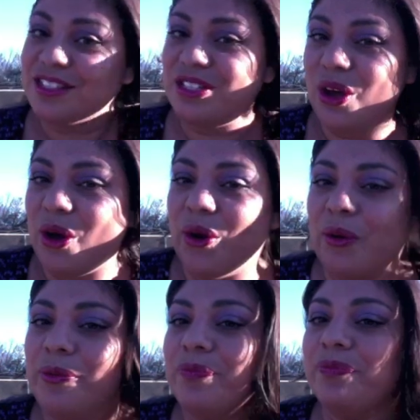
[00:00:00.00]

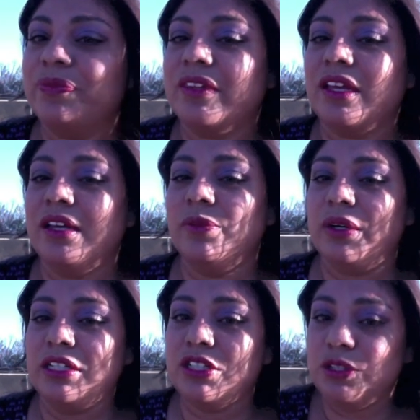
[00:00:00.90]
So, I
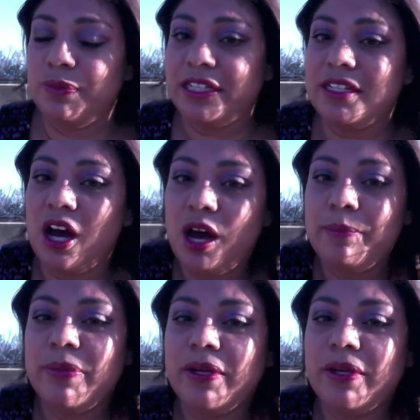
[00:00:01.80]
want to do my top